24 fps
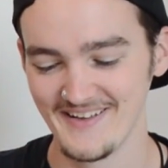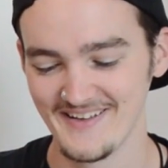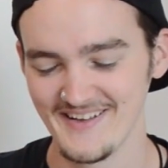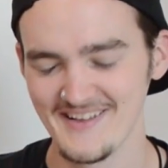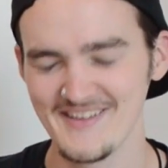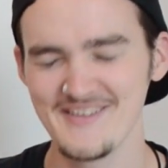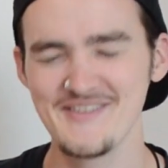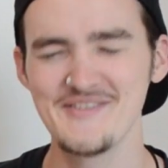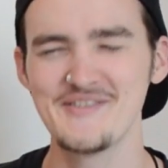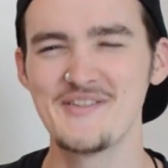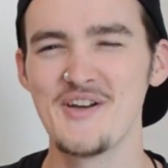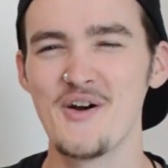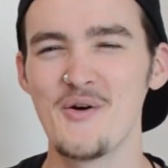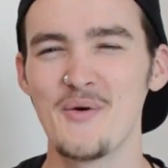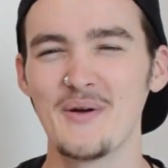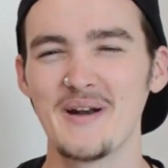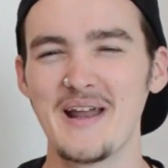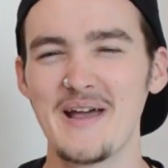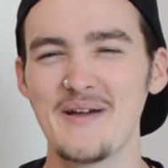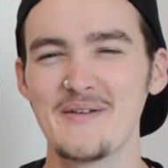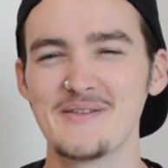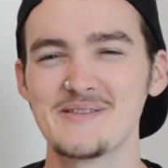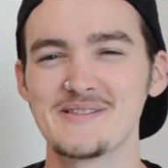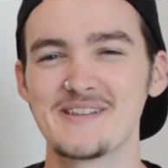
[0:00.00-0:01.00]
You know what
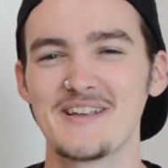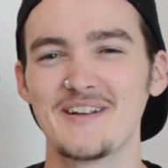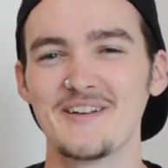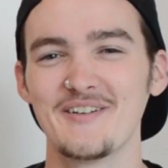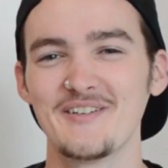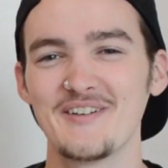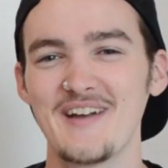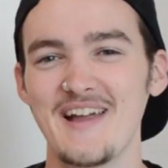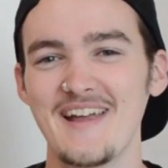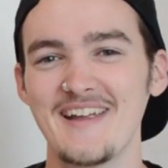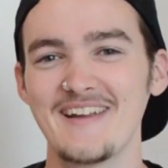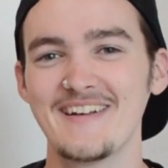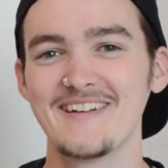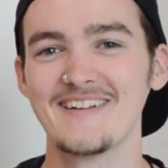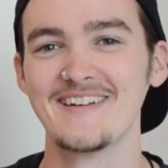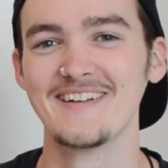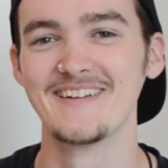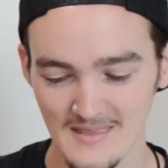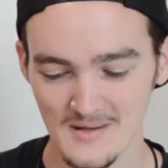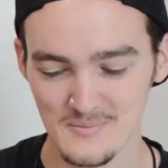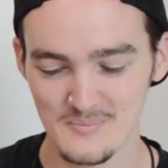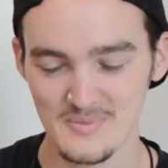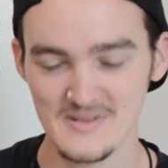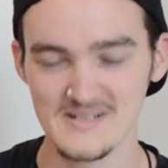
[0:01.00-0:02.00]
I was going to write.
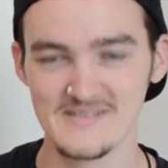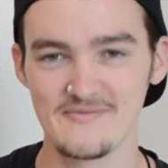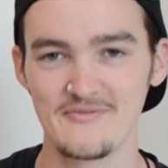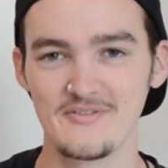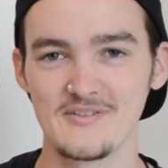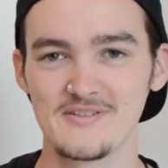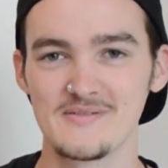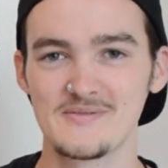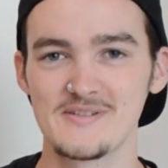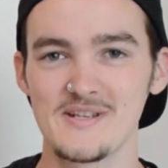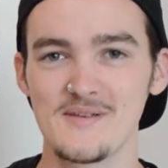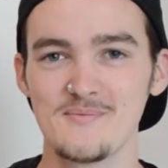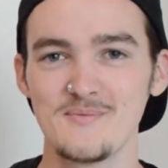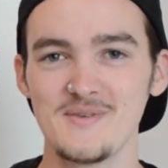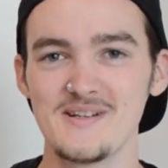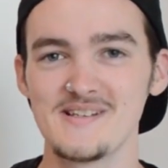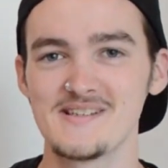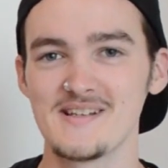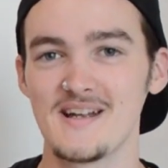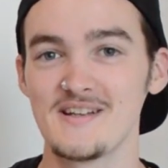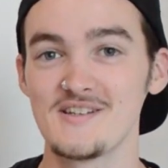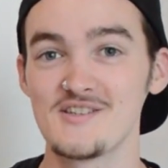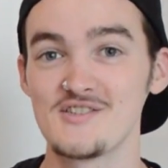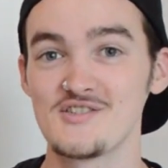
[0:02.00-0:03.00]
But for some
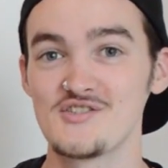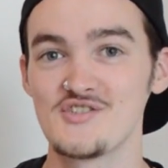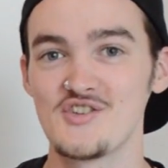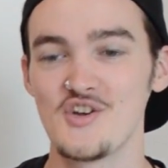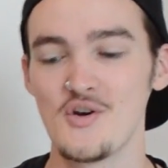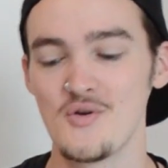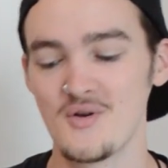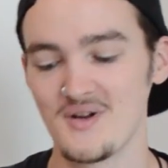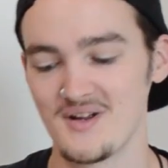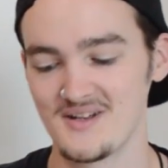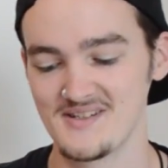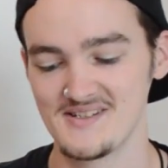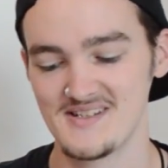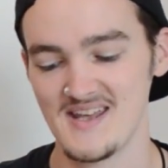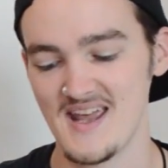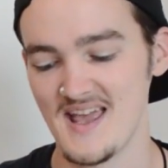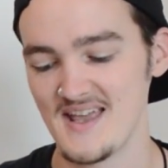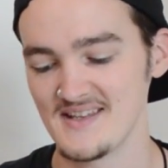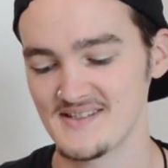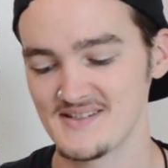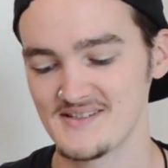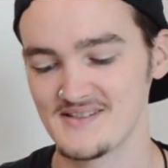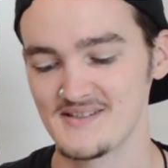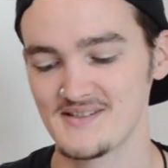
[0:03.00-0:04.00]
reason, I just choke on
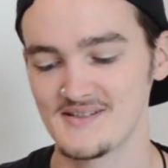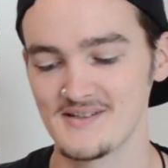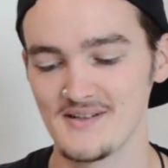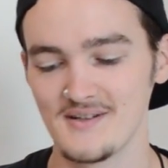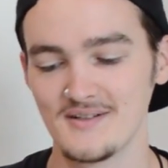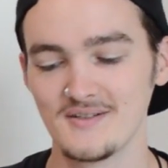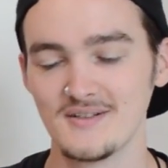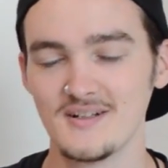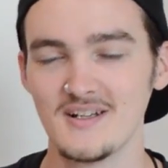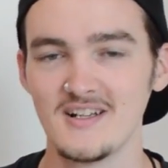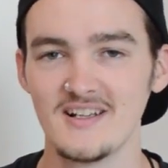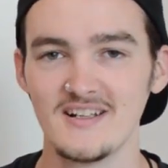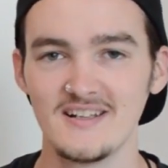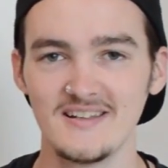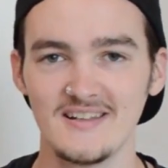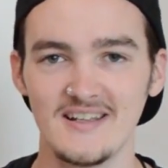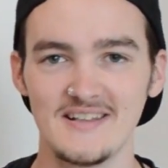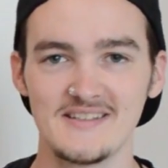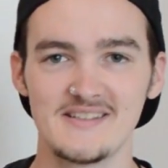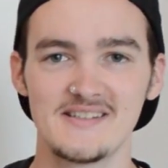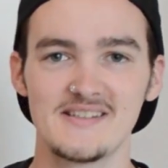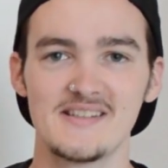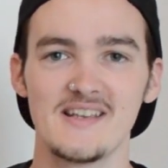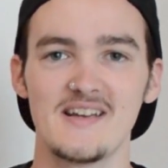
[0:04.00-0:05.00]
tests, so
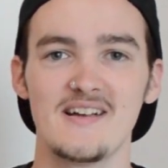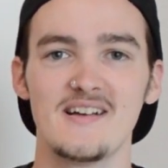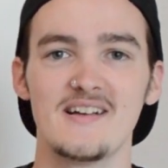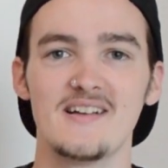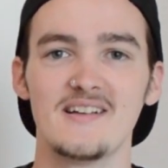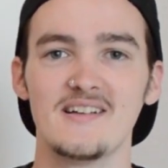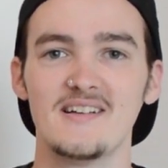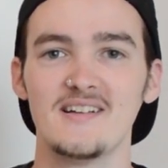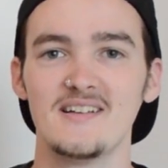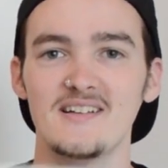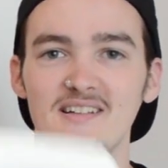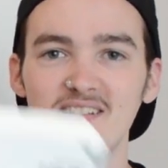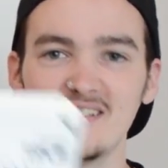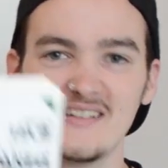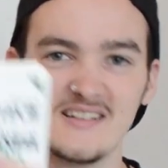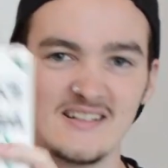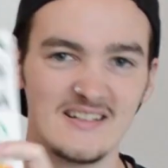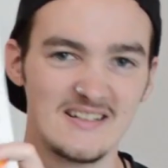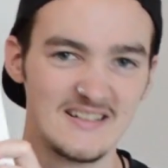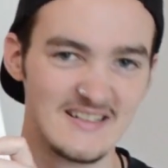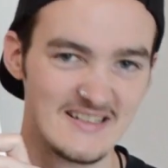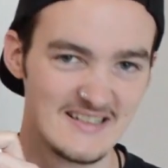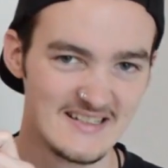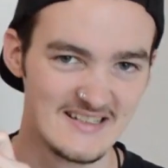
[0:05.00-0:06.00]
let's
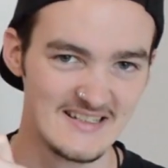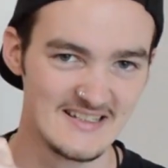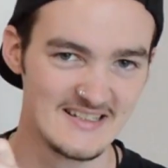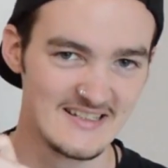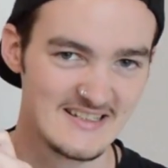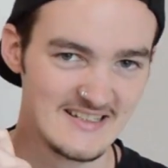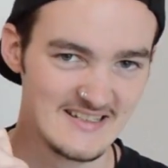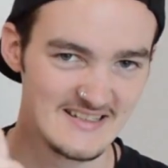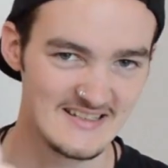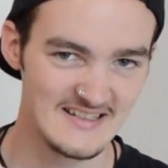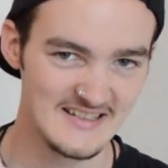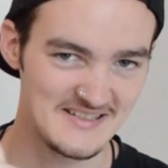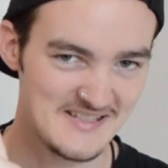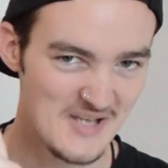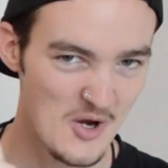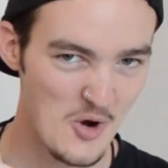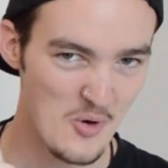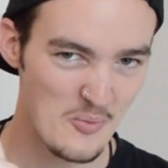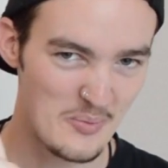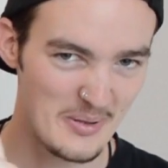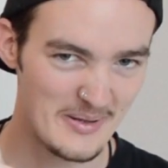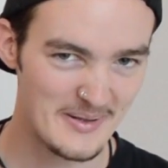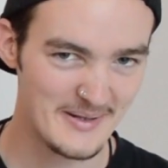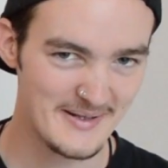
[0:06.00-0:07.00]

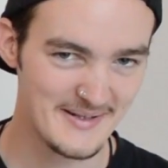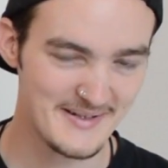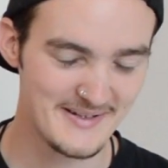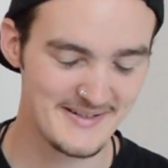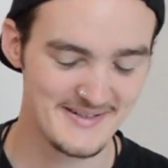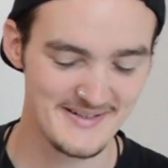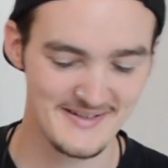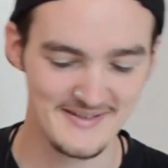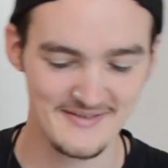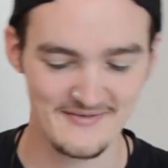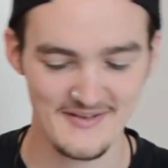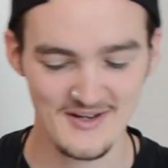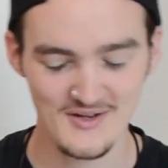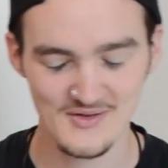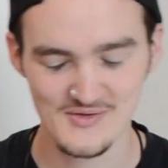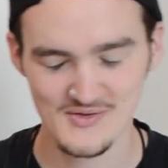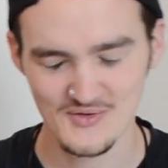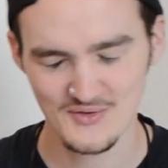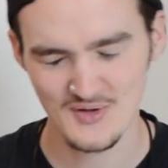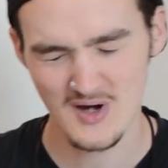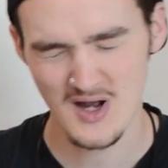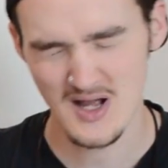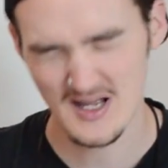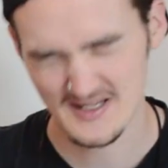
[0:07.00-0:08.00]
hope. Fingers
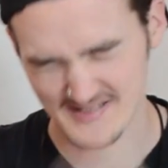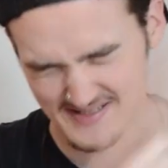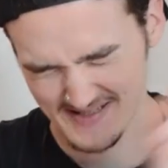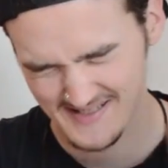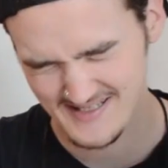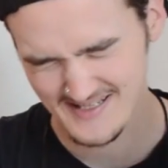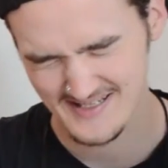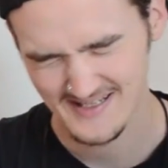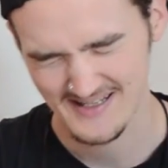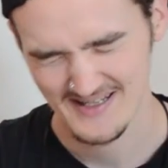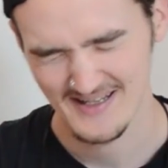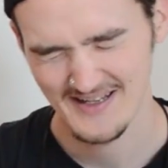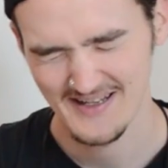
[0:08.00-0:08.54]
crossed.